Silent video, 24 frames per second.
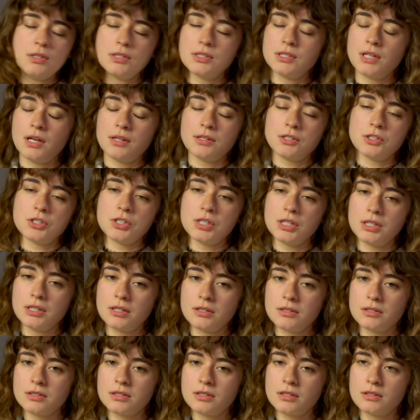you sign the G.
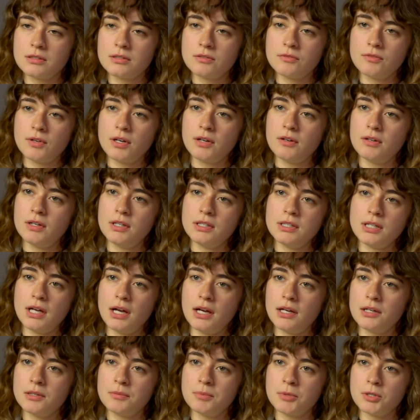There's a very
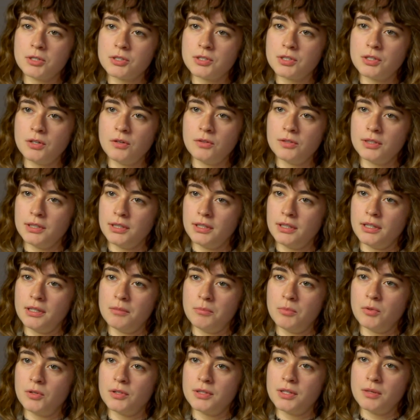tired person holding a
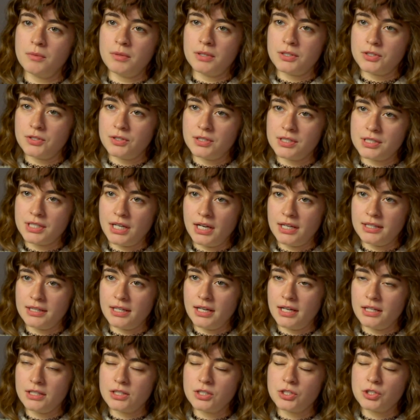clipboard that wants you to sign
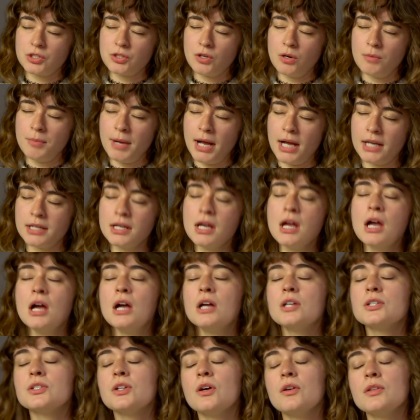that so bad.
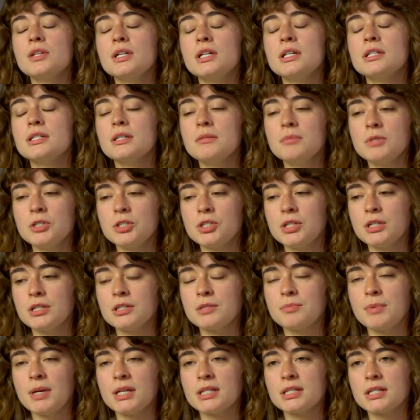So the Exhibit G
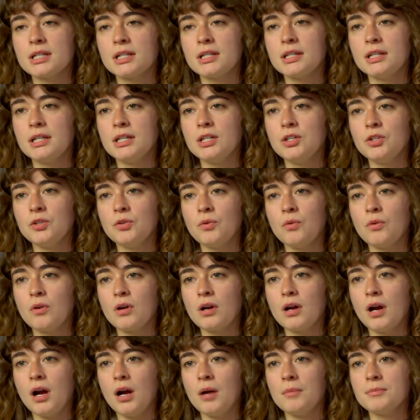is basically
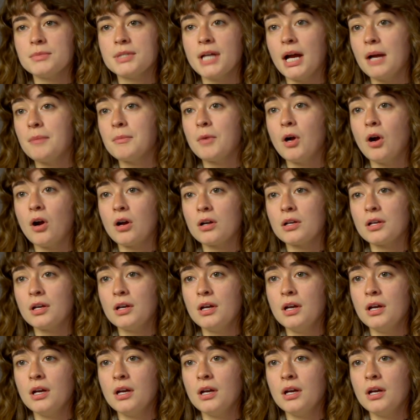your time card